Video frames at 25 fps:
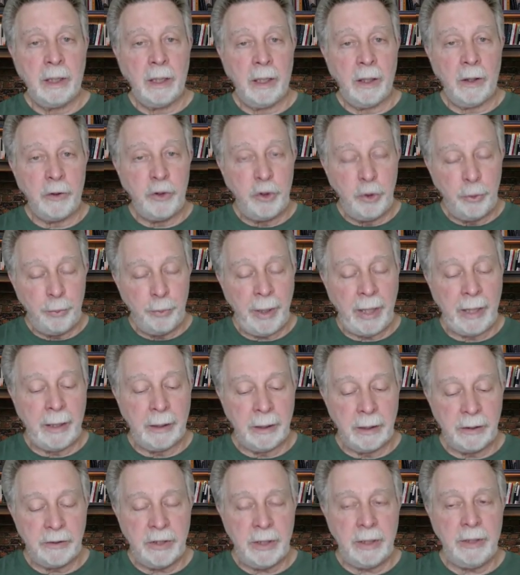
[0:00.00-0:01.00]
Are you
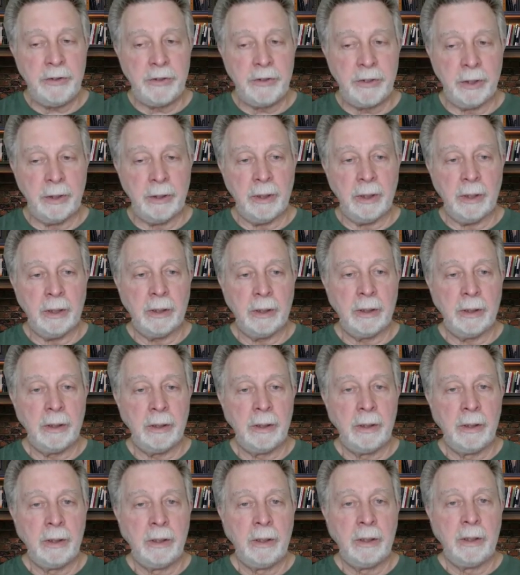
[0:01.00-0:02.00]
paying attention?
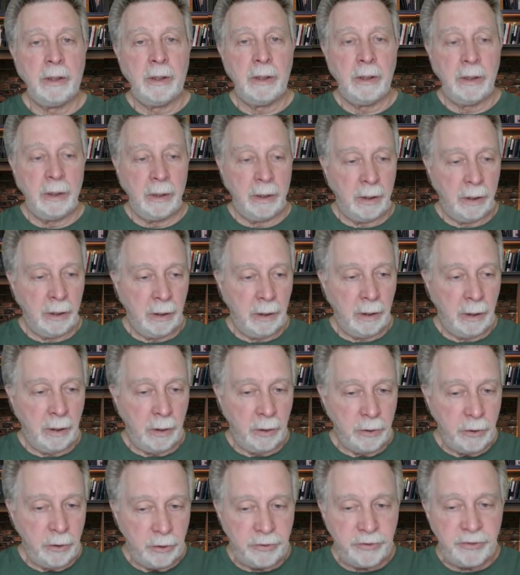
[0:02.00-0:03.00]

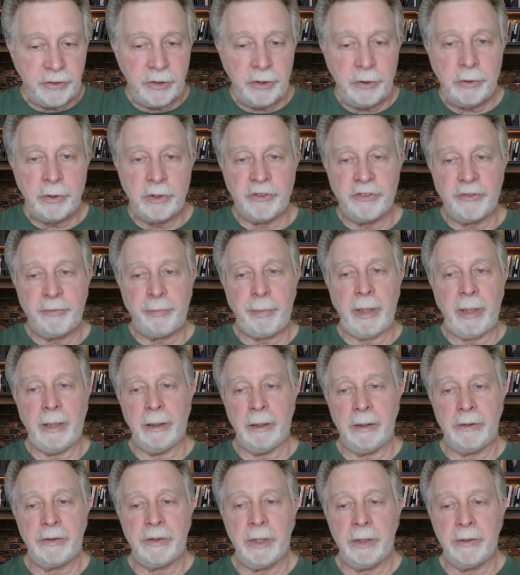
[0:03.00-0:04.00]
Are your students
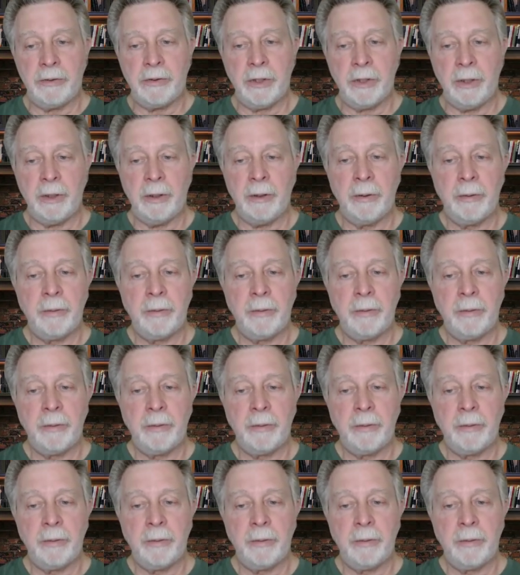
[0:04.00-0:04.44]
paying attention?